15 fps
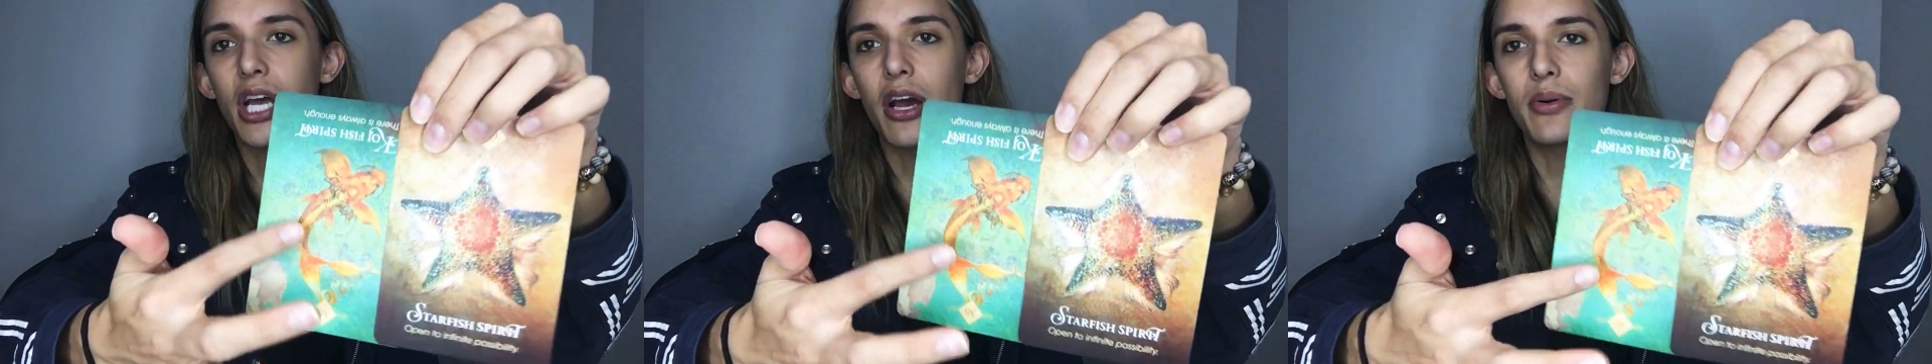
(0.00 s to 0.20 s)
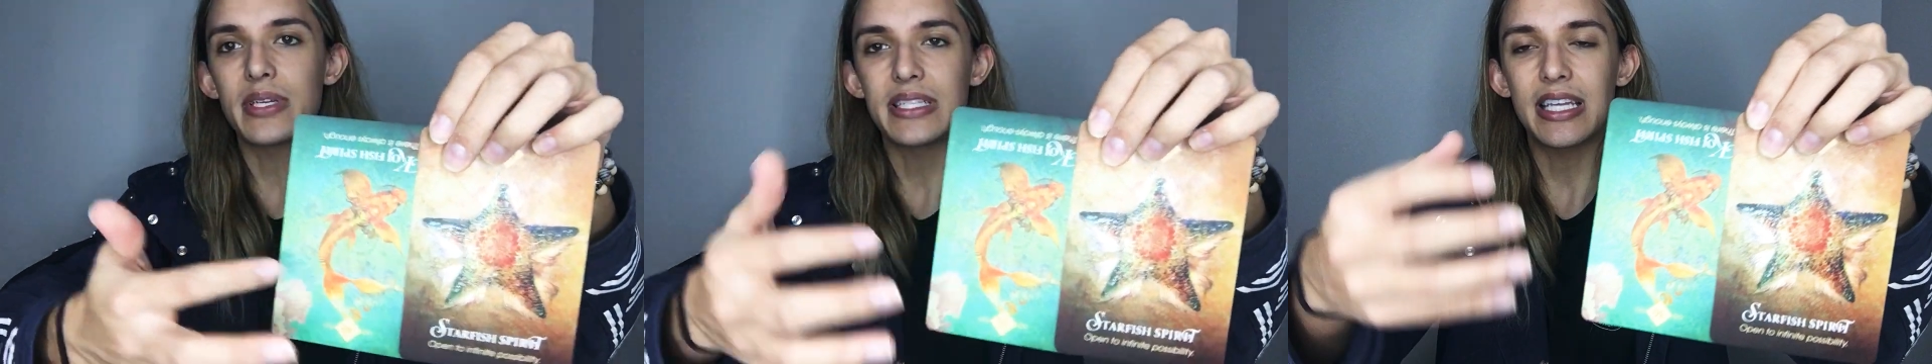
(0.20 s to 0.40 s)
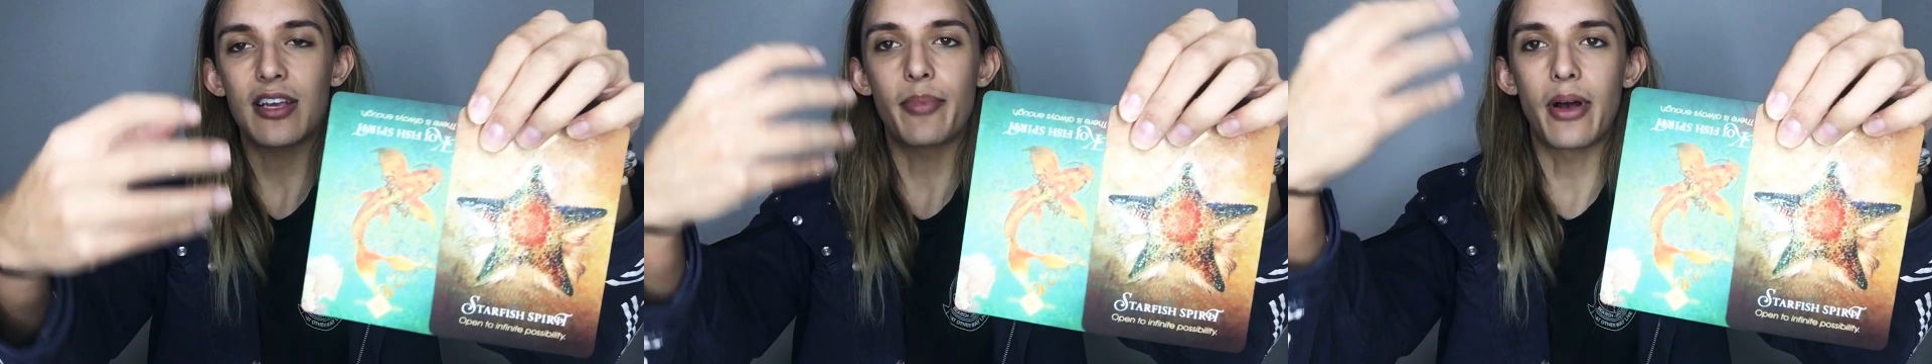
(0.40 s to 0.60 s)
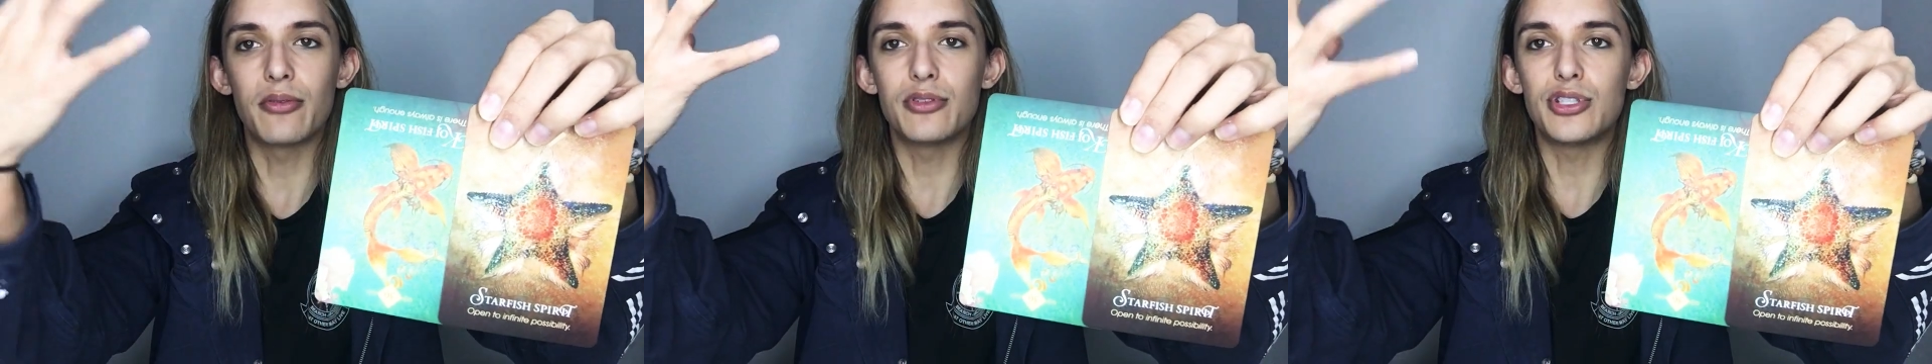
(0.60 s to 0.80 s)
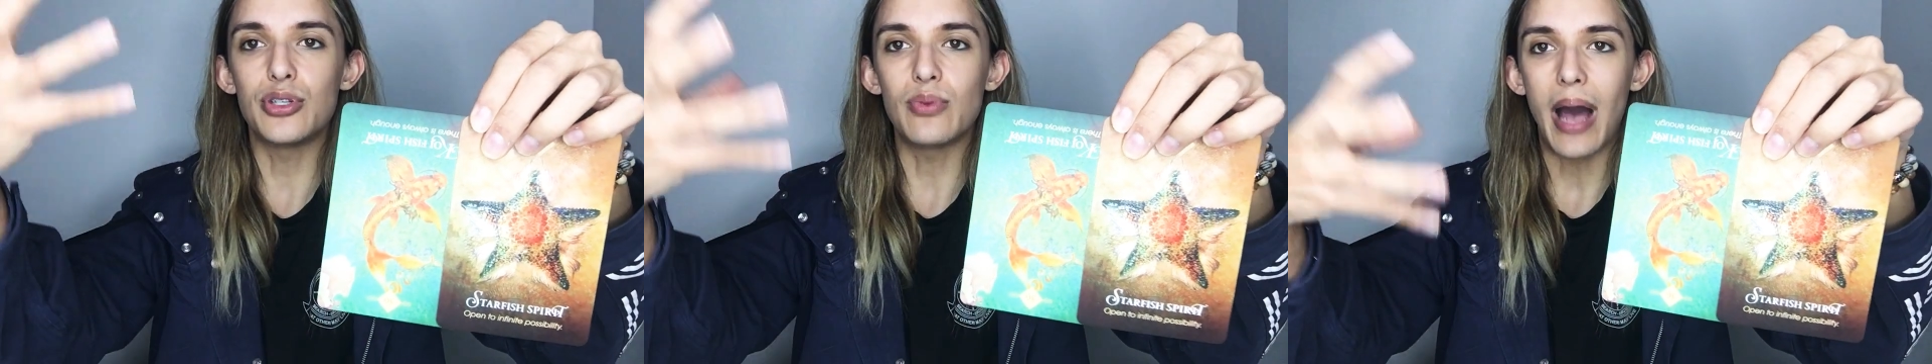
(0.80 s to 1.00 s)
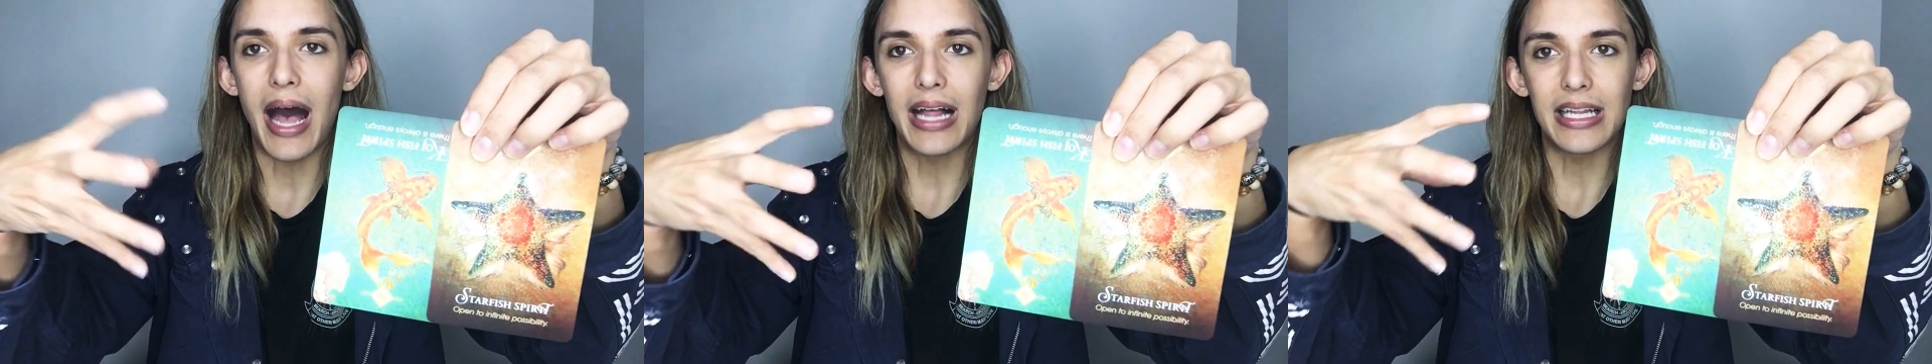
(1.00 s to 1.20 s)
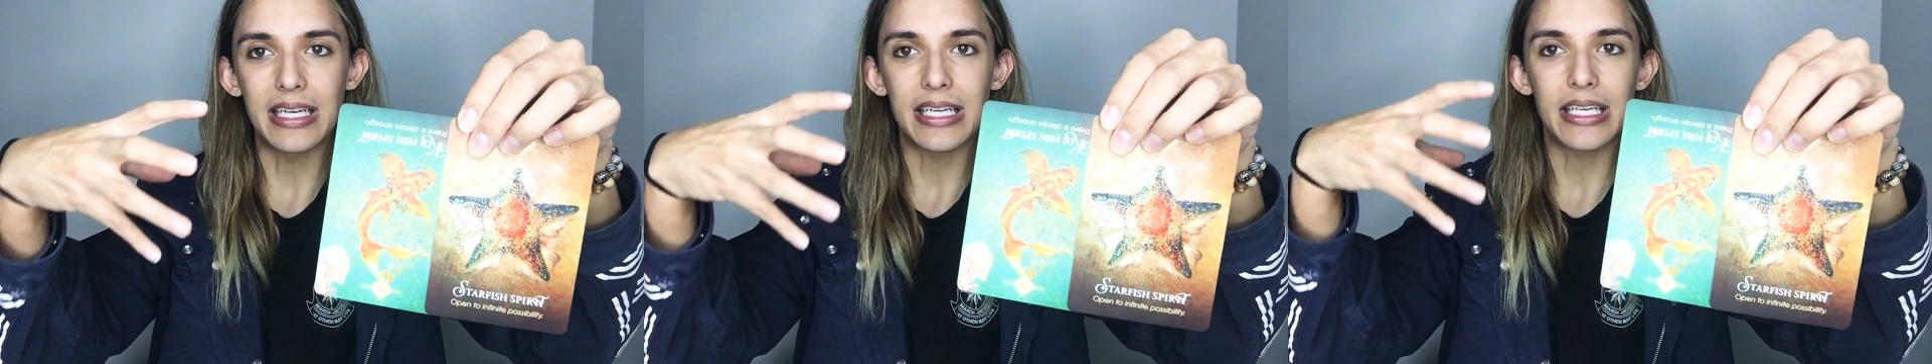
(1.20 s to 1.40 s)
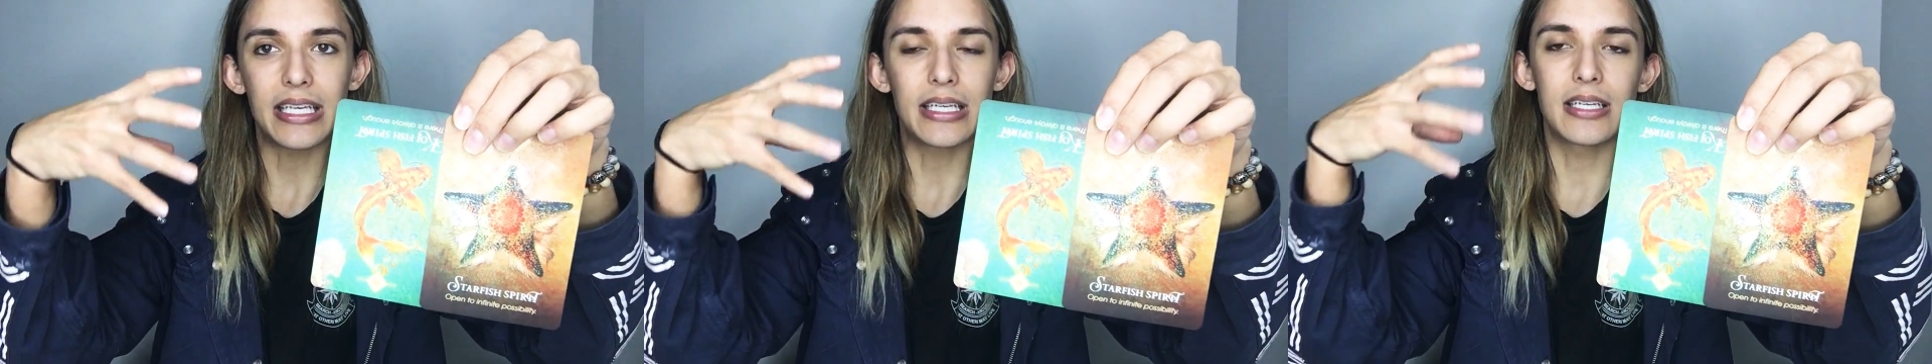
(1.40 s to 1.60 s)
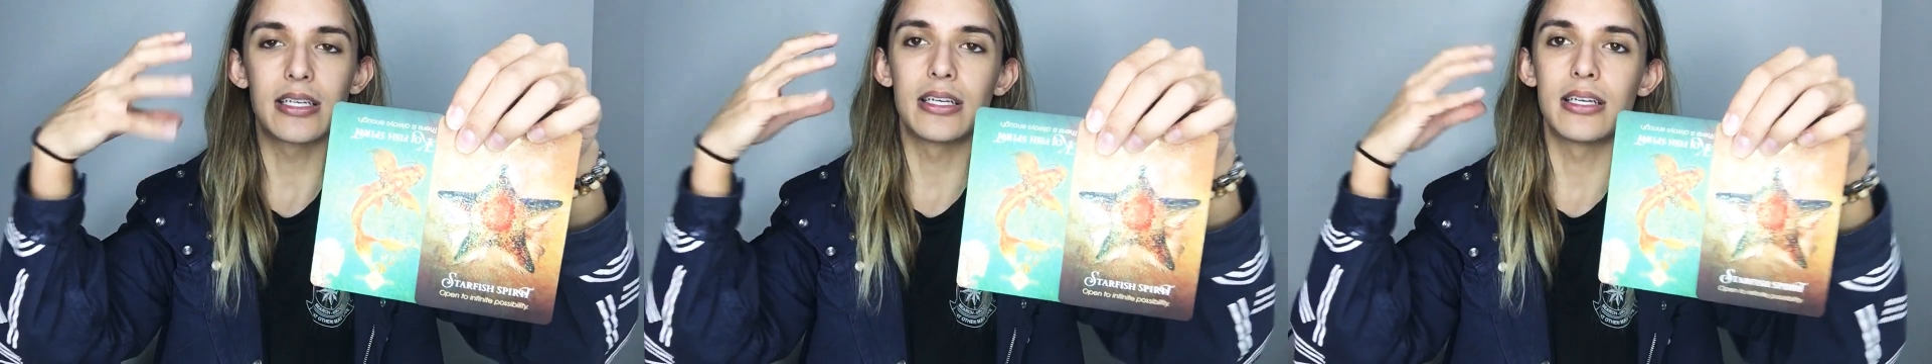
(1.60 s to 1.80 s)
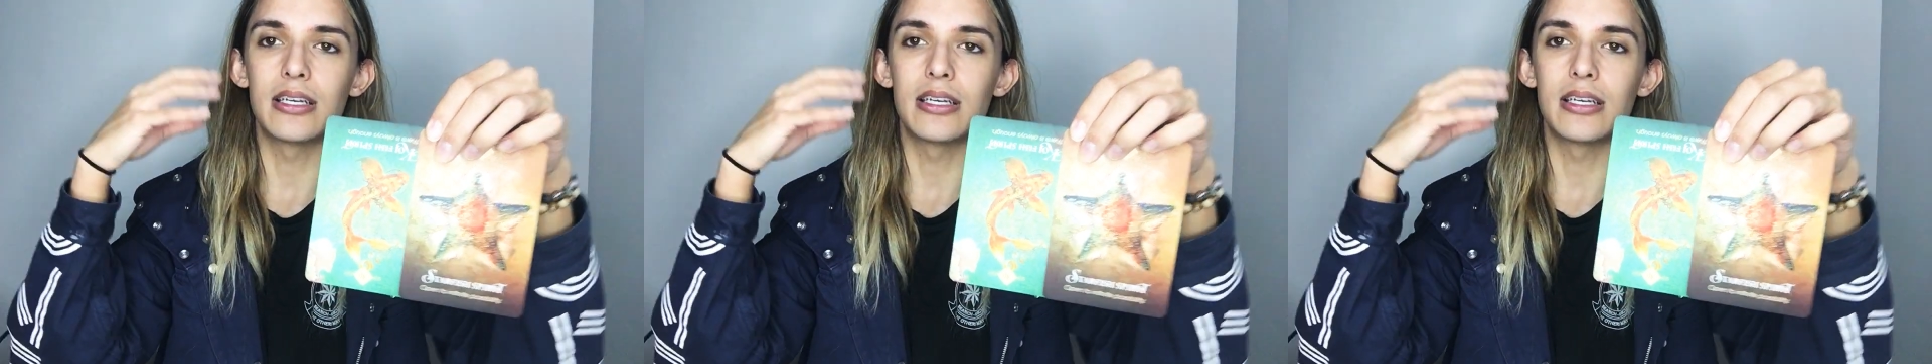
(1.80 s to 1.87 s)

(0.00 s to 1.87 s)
I always think about duality